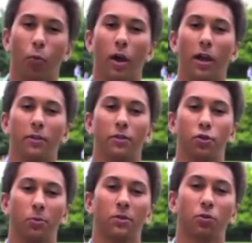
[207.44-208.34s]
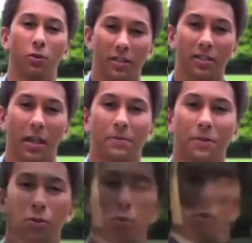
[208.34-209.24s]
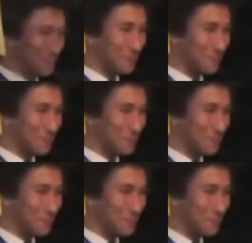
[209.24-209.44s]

the way that the German school accepts you